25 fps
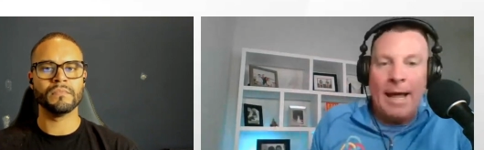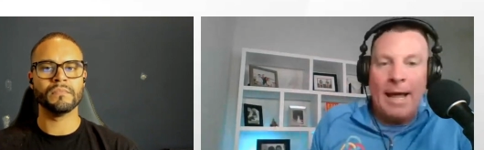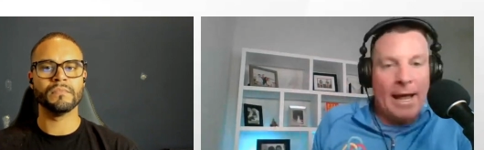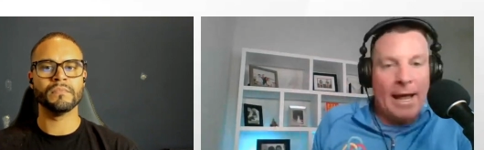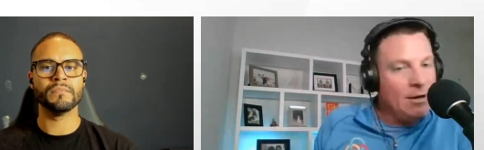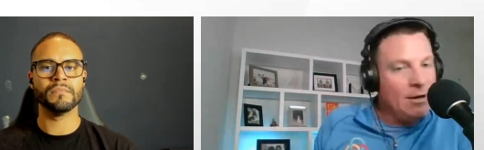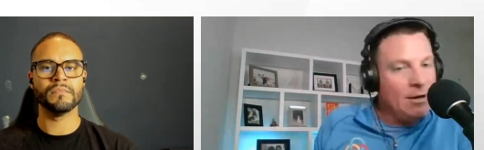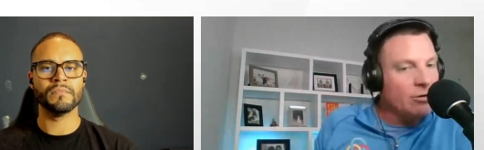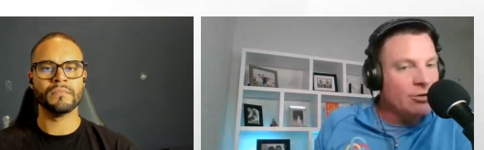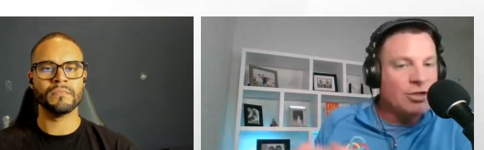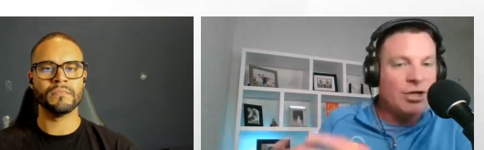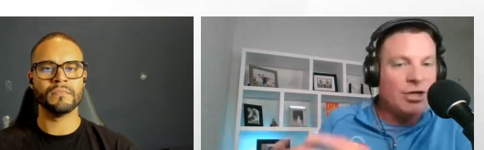
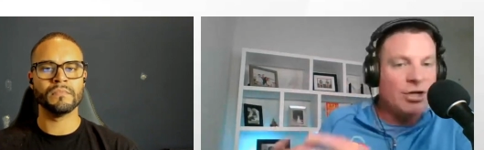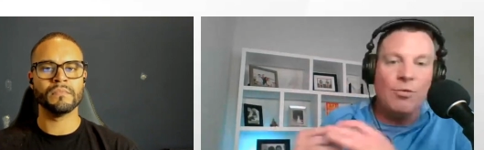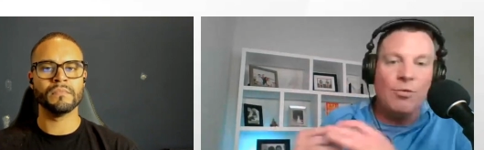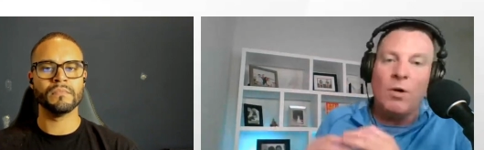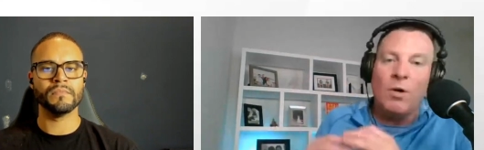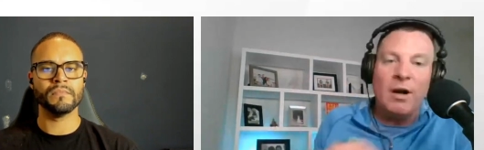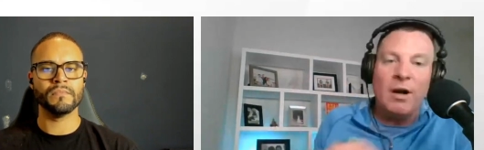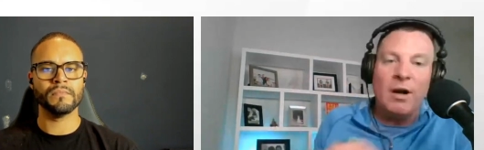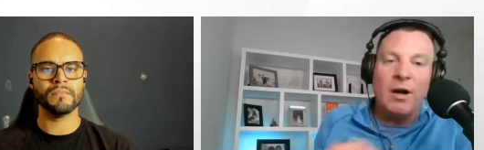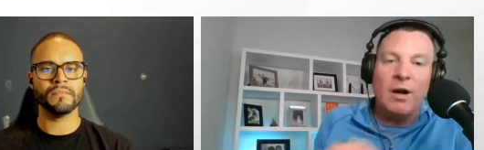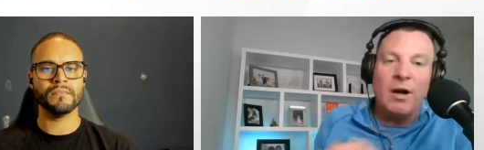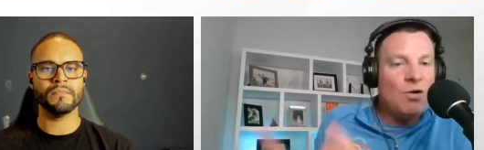Speaker 1: energy,
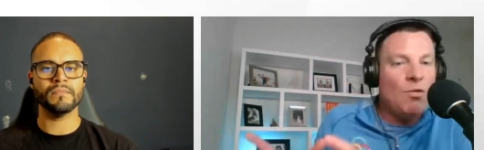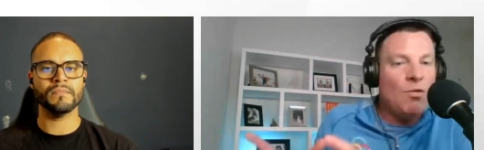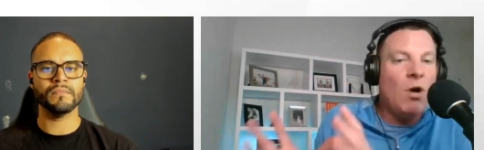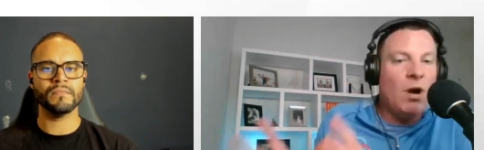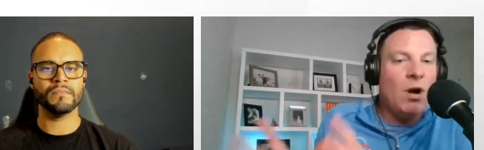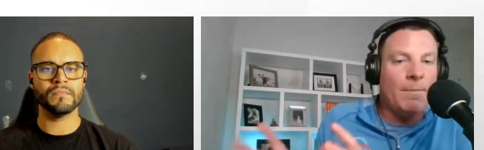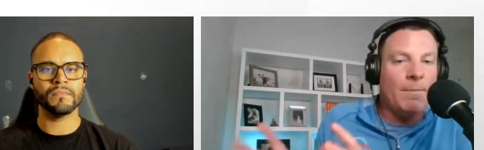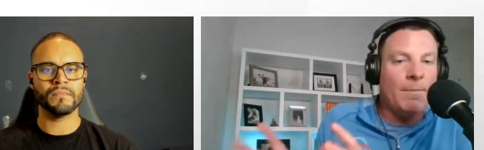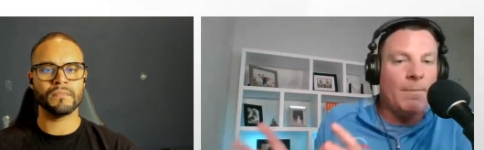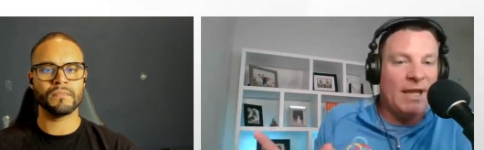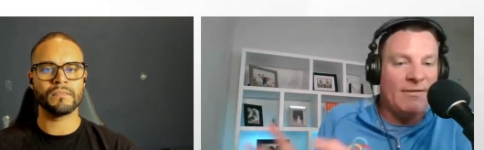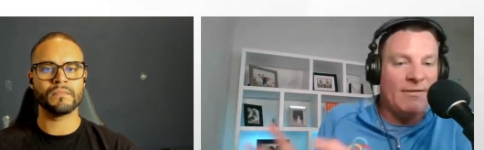whatever you
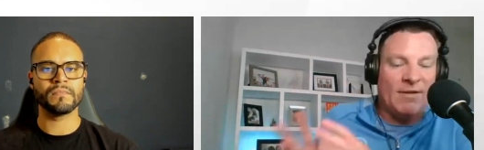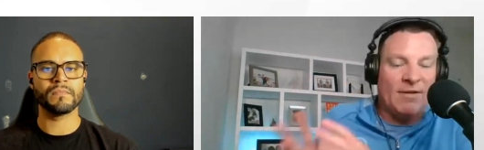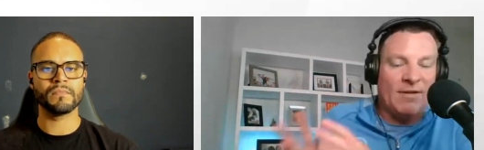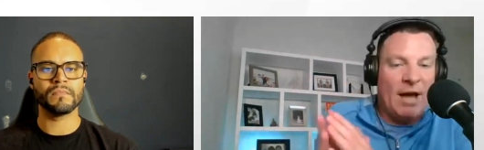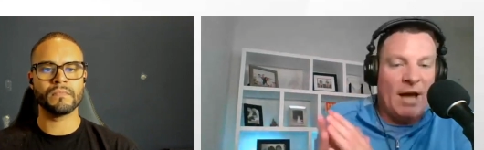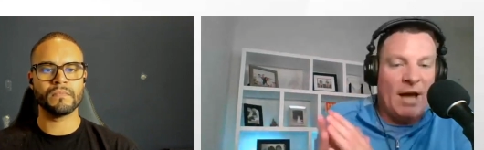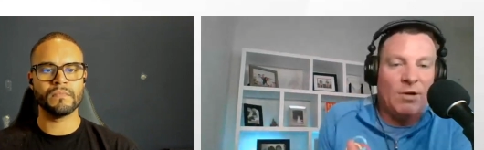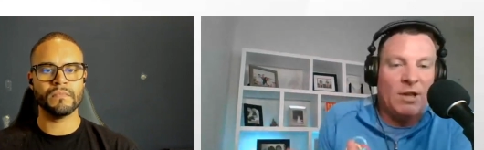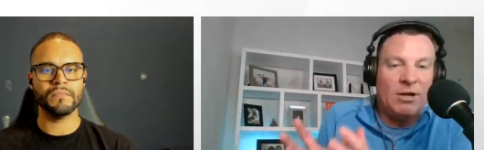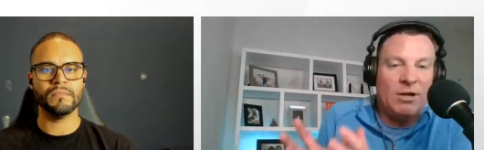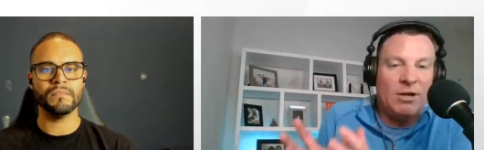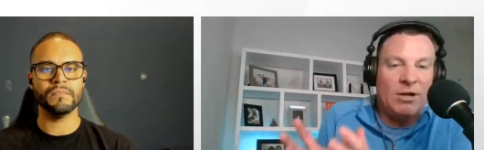want to believe in, I
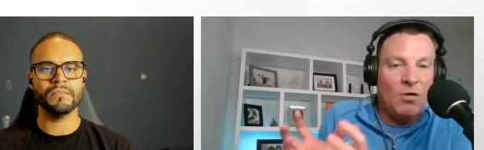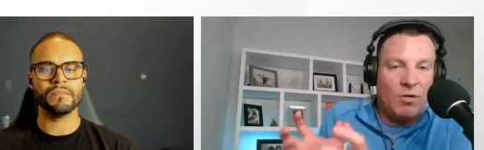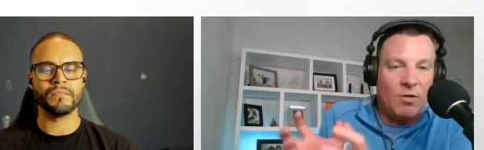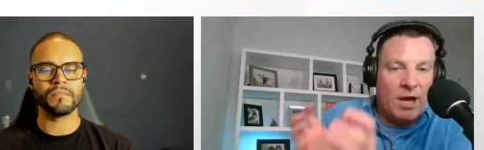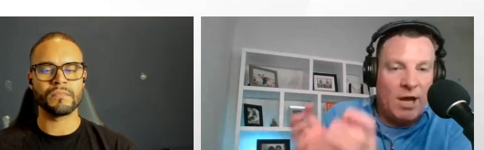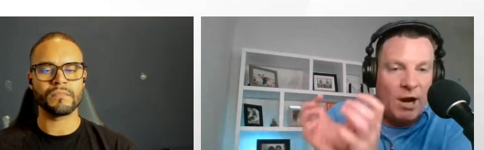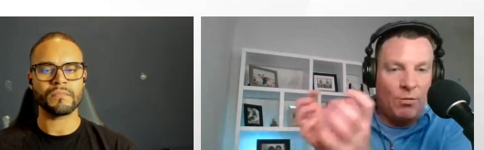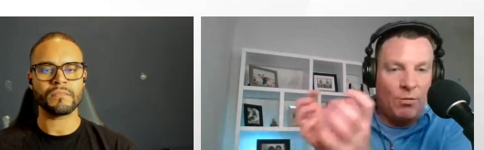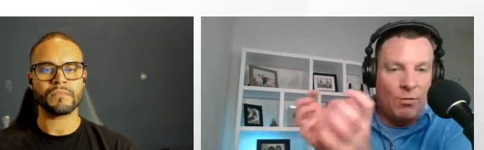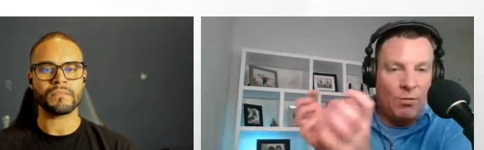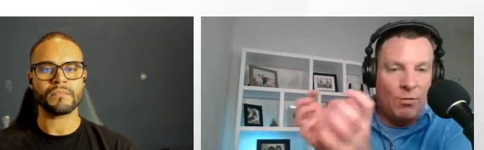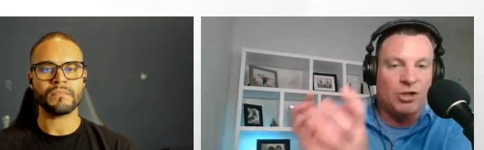really don't
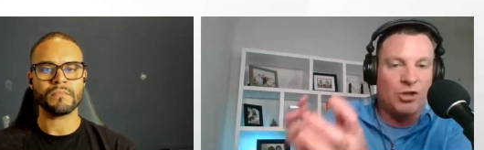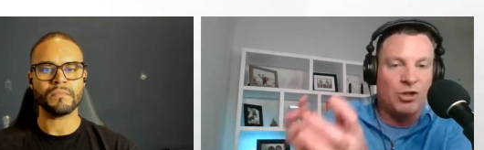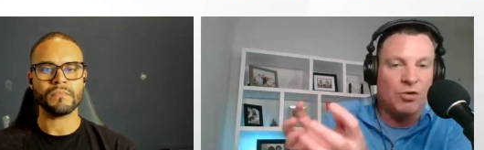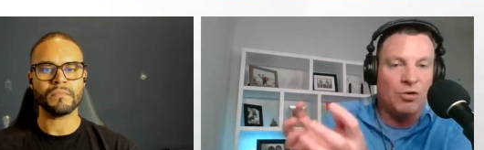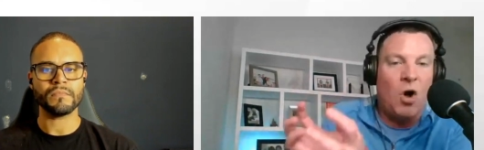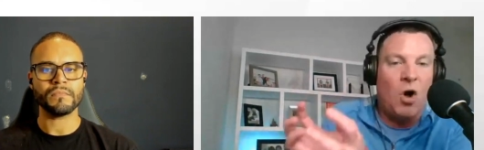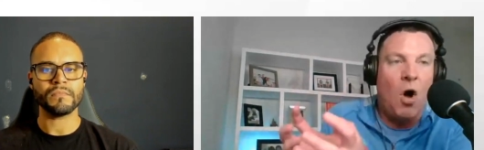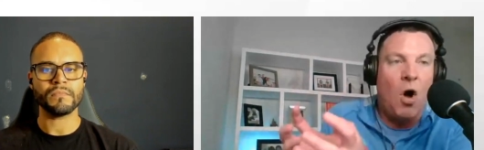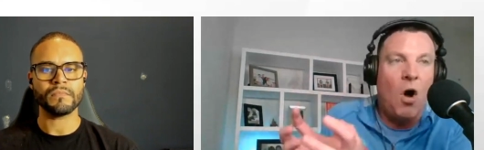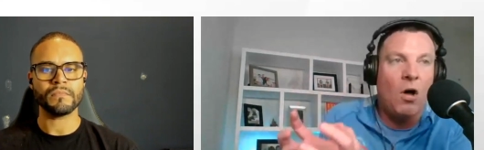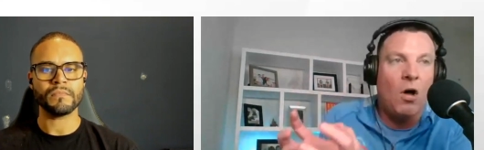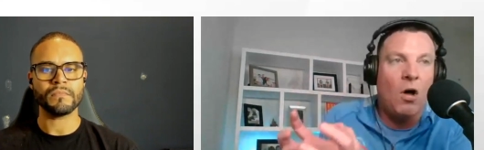care what you
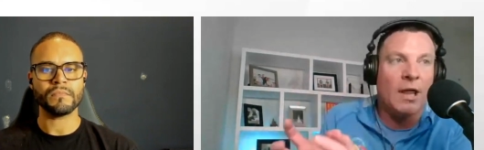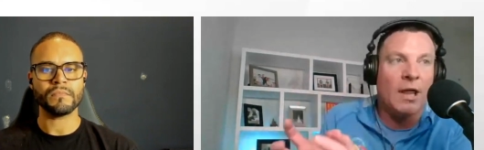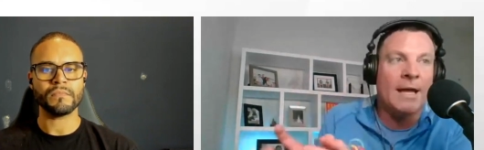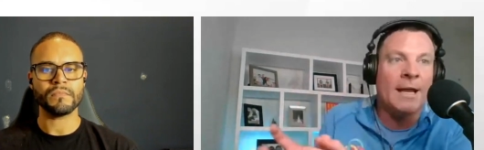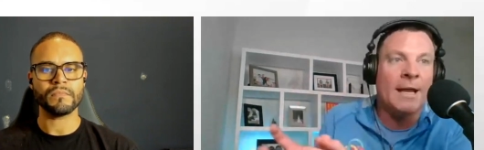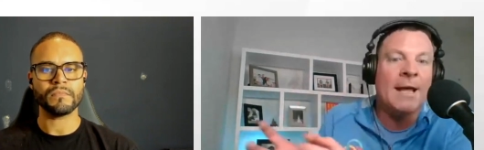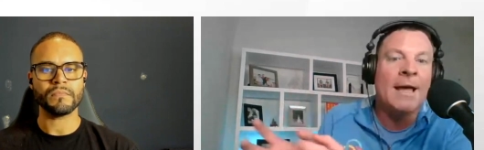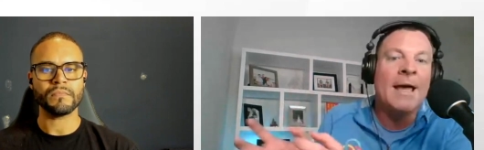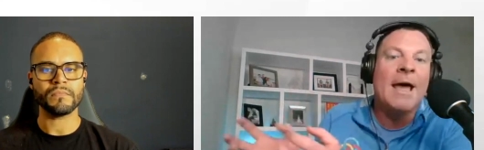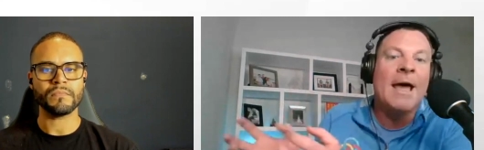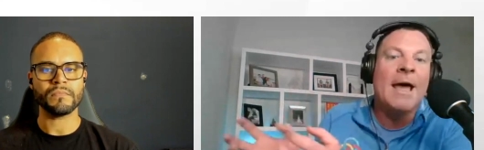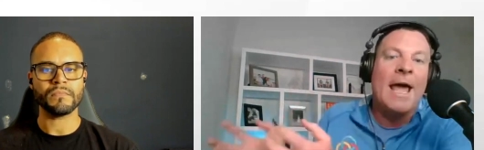call
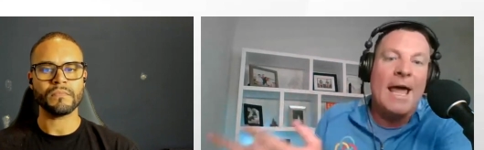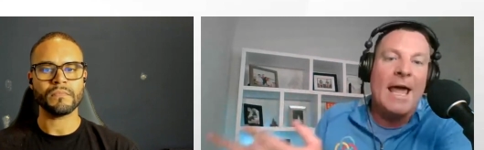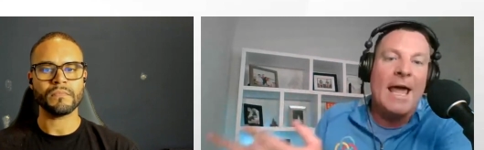it